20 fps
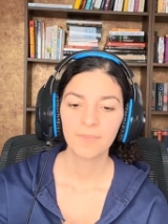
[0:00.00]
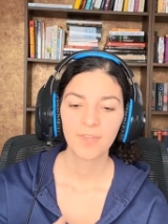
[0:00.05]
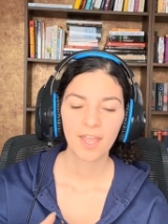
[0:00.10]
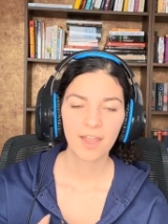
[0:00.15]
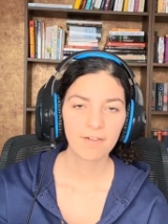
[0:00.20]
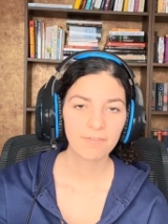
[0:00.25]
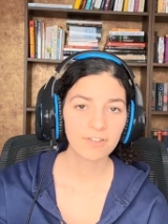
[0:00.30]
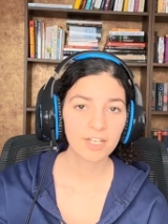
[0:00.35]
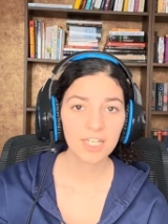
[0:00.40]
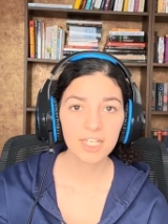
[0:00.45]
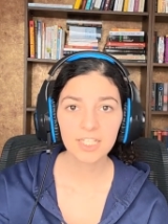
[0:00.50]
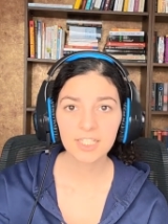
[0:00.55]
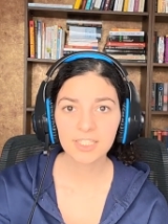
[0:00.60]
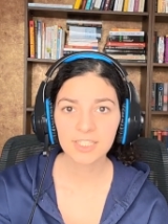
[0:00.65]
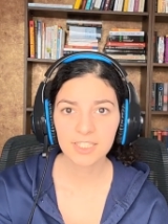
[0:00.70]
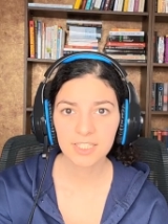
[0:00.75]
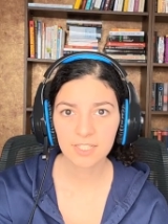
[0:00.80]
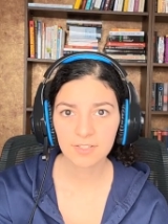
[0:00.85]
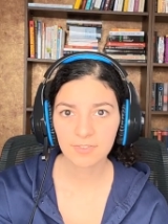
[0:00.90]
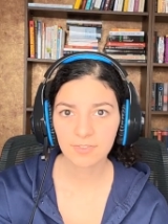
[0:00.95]
every kid is
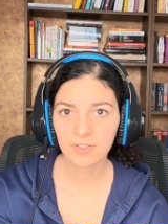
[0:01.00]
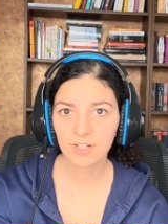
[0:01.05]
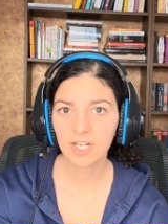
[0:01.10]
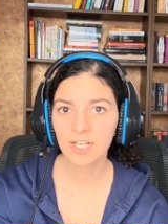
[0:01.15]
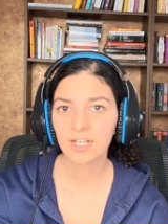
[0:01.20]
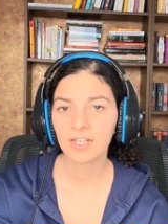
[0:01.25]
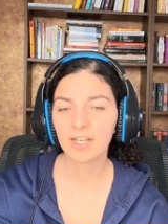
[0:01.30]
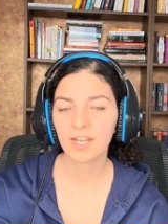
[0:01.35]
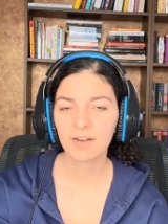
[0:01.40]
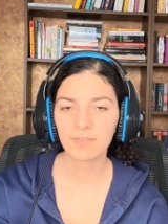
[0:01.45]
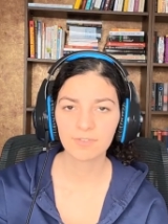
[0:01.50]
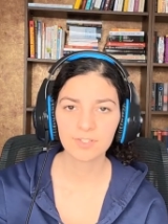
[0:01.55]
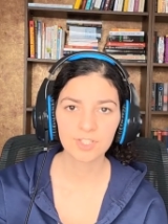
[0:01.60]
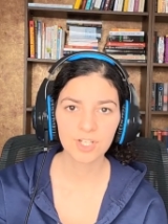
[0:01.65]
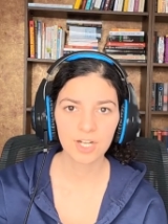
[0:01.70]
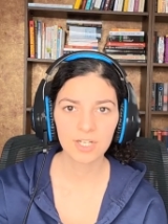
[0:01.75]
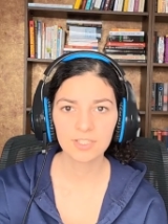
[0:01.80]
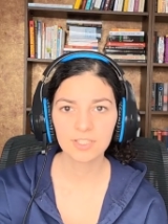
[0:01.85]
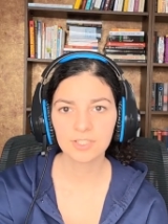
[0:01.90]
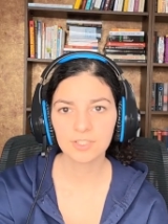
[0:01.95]
different, every
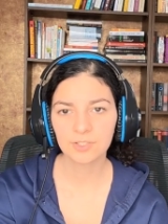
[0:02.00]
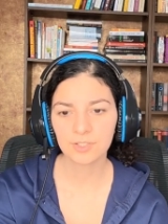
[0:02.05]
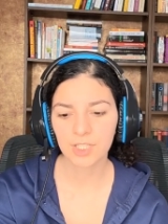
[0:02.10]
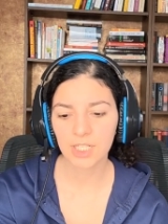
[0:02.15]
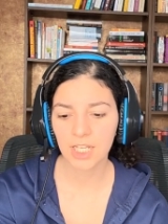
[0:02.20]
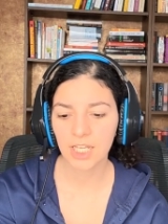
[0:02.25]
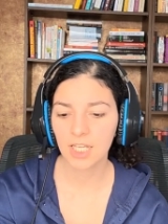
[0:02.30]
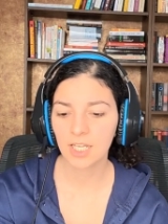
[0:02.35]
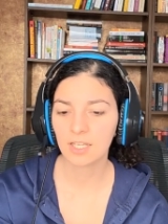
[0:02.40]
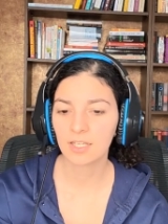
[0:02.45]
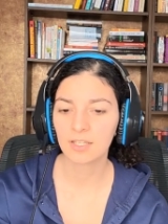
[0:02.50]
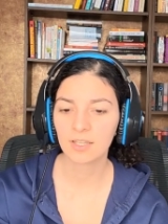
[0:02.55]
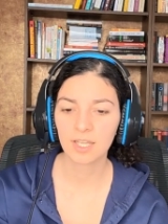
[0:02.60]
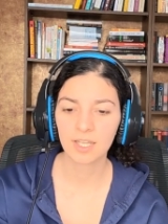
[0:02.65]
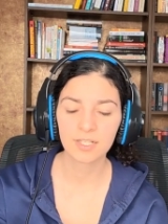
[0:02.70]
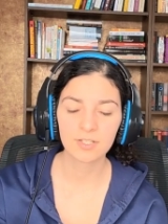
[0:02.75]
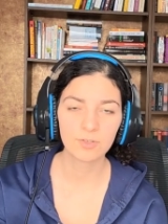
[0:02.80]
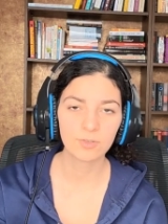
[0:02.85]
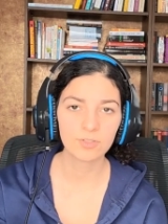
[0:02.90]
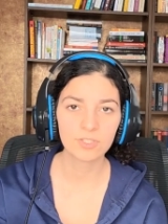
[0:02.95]
child is unique,
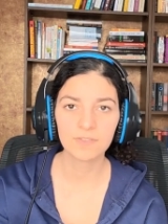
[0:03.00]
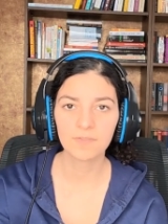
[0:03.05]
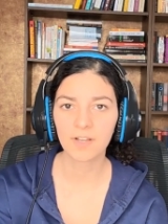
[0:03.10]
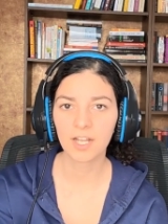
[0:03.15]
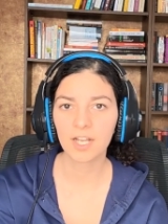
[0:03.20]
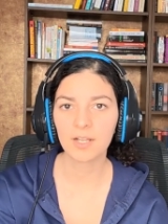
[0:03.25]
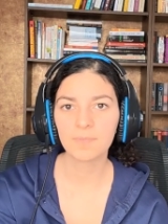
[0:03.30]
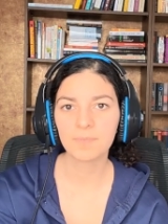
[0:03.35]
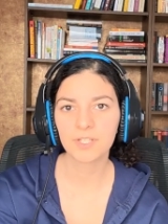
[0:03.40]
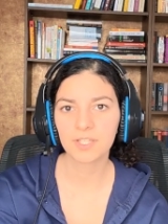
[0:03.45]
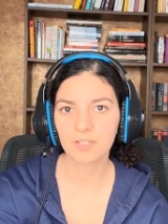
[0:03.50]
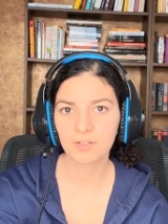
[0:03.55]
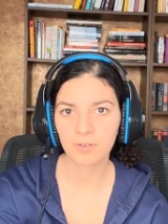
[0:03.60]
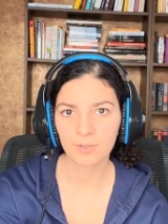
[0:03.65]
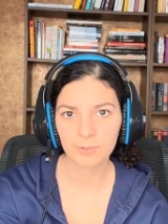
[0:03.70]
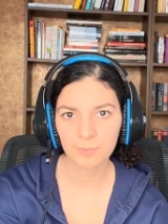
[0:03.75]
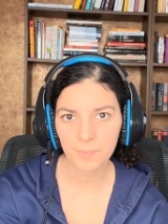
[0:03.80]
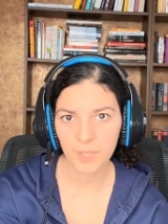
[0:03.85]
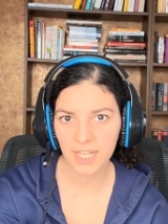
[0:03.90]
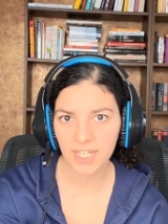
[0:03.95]
they all develop at their
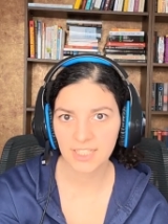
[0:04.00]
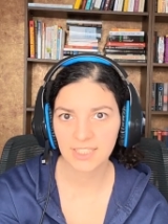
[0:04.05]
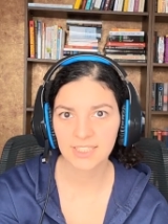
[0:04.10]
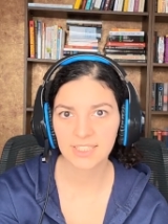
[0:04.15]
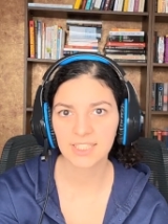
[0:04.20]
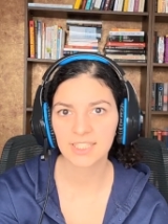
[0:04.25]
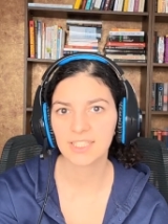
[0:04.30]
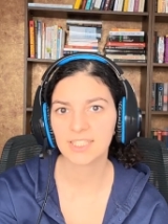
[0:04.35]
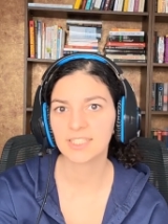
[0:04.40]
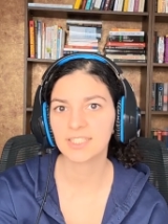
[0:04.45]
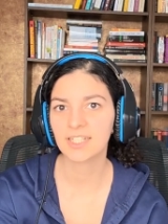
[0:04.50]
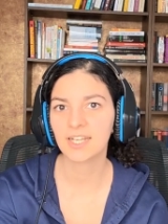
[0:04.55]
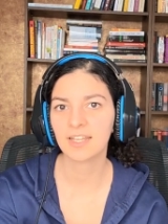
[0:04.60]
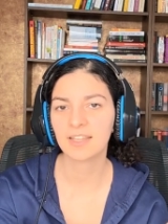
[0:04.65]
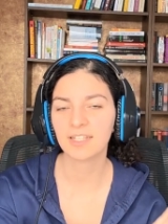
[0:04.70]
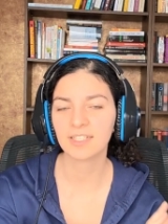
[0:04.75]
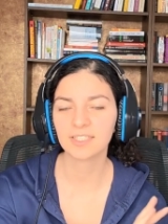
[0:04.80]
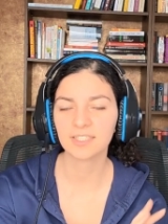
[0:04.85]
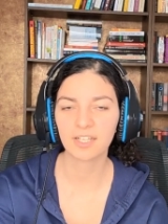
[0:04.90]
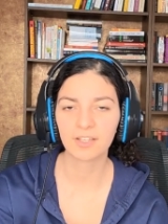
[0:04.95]
own paces, and
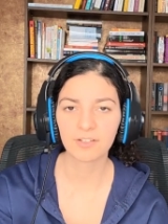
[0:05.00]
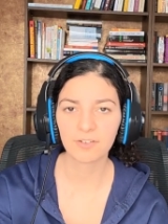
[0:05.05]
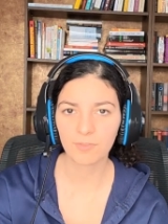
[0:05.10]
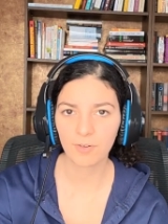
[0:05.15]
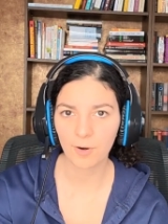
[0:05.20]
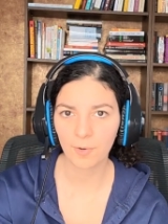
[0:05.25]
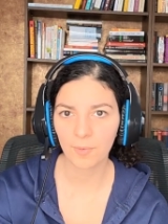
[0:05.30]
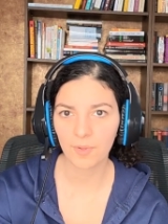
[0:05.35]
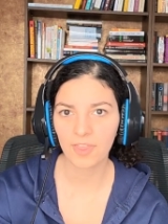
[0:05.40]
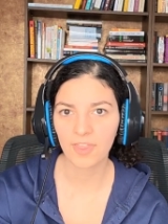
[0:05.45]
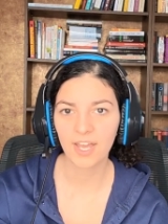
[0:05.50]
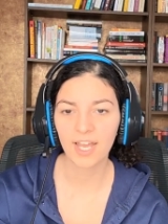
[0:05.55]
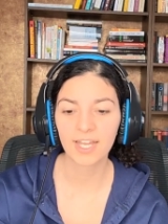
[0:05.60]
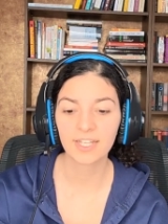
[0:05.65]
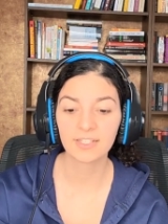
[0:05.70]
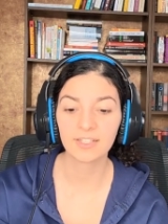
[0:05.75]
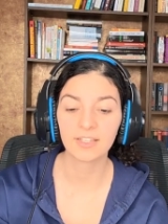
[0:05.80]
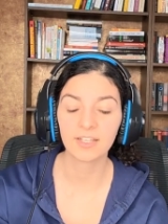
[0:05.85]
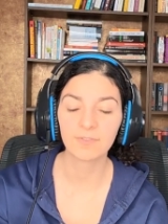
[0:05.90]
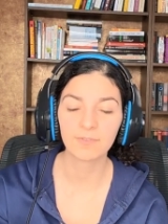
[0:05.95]
there's nothing wrong with
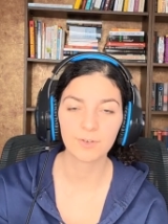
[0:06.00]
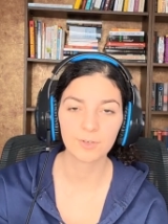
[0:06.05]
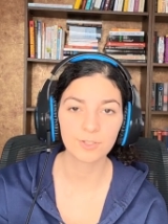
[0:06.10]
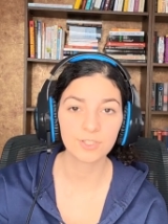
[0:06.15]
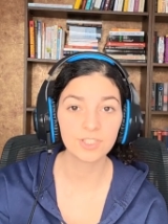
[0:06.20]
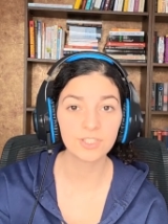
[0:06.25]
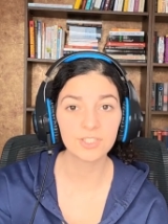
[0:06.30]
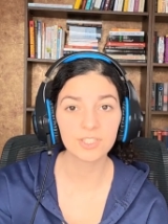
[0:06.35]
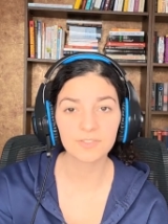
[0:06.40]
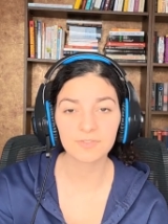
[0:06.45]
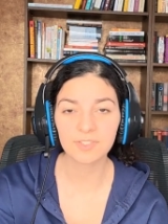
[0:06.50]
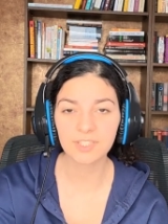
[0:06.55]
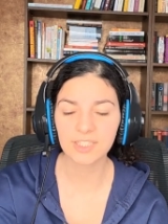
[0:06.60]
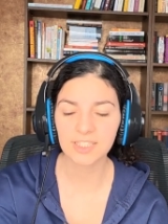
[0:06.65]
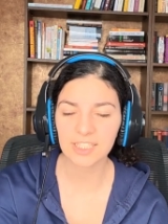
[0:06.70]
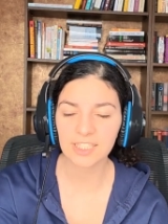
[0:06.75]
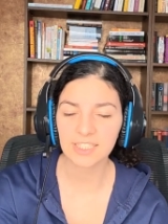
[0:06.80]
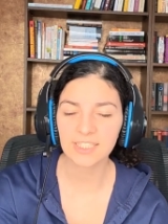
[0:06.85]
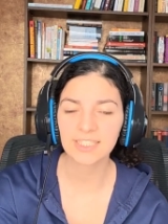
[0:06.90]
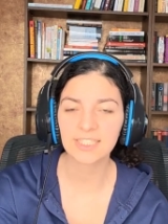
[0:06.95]
that, and they focus on different
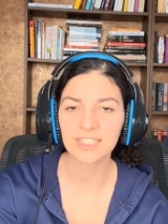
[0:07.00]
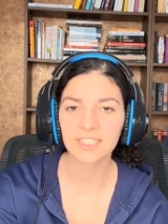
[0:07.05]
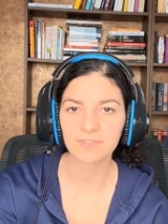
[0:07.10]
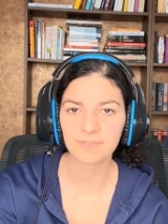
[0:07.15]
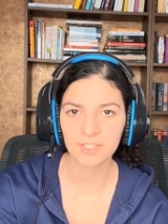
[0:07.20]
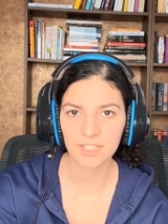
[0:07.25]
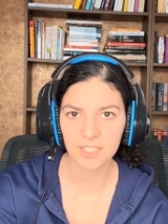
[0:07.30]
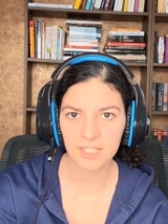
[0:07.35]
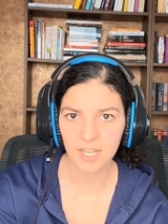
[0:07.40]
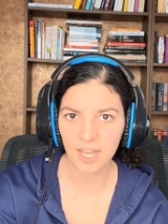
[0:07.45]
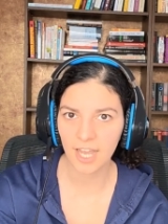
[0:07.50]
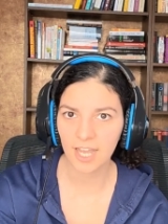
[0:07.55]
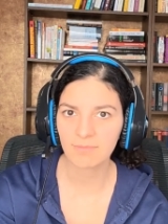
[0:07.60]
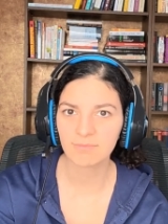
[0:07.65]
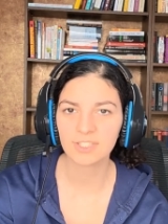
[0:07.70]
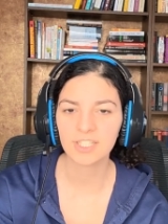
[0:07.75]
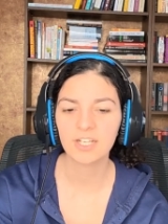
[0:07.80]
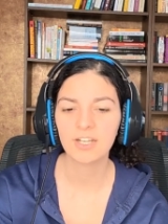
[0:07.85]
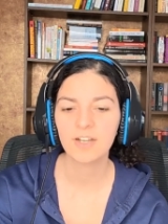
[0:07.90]
skills at different times.